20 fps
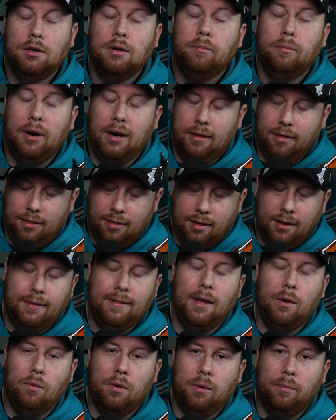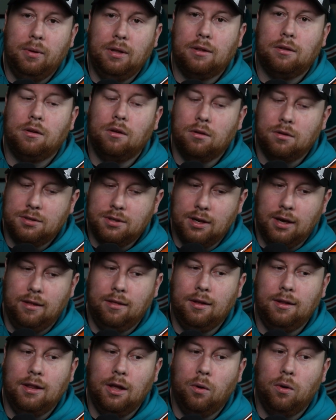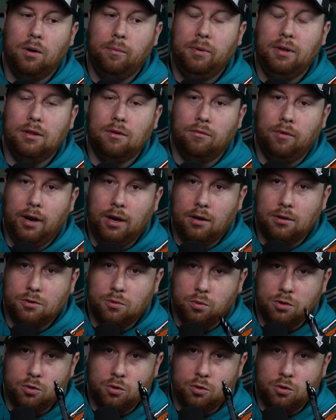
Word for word: But I think they would have beat the Colts, and I think they would have beat the Raiders,